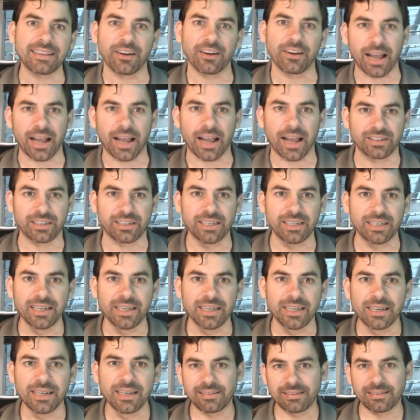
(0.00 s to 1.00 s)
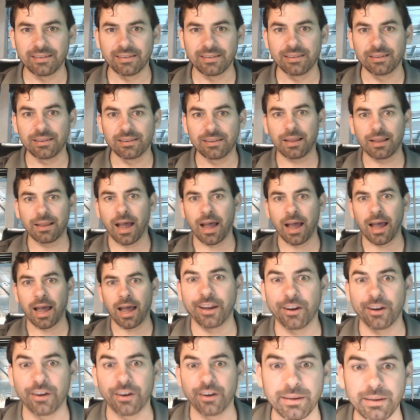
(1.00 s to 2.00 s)
They're actually
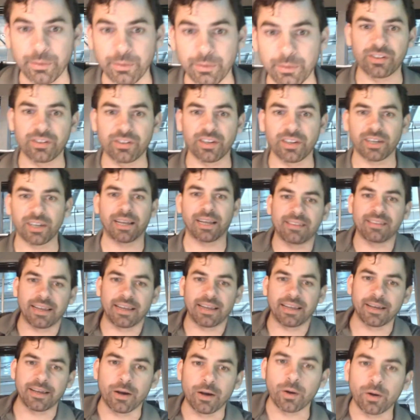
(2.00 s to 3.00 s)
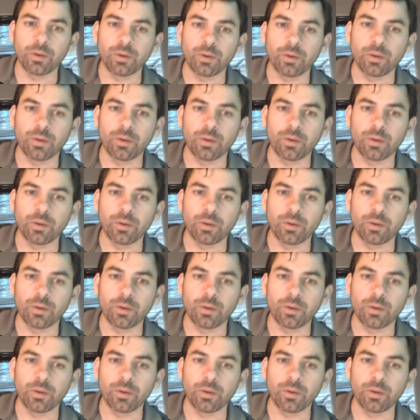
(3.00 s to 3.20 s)
hearing music as they go.